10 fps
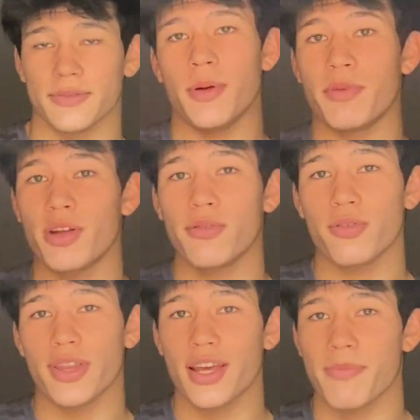A
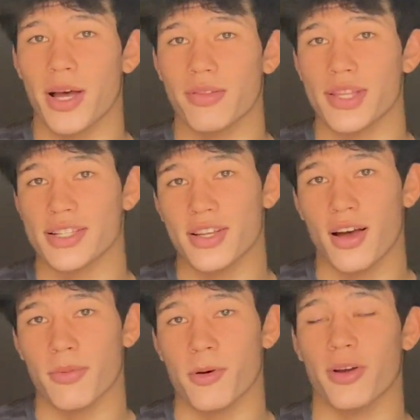beautiful thing about the
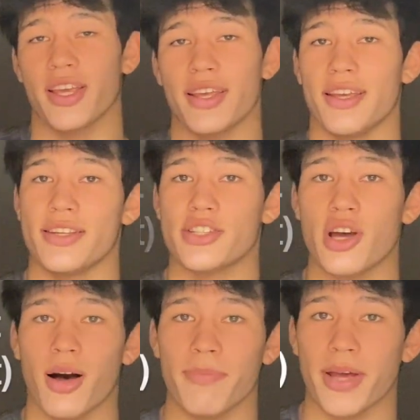stock market is
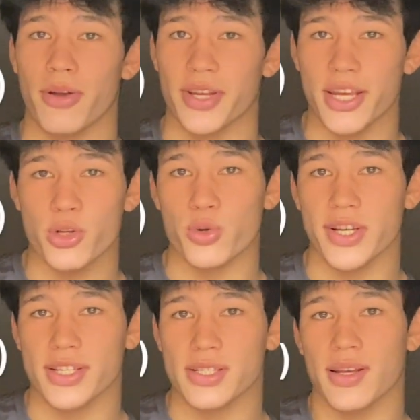compound
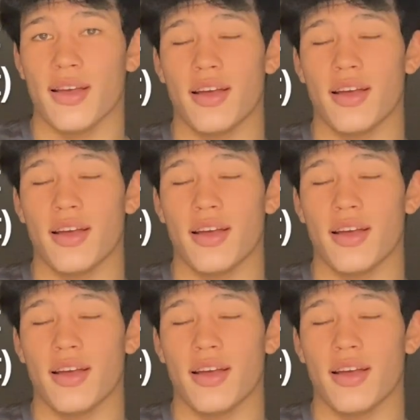interest.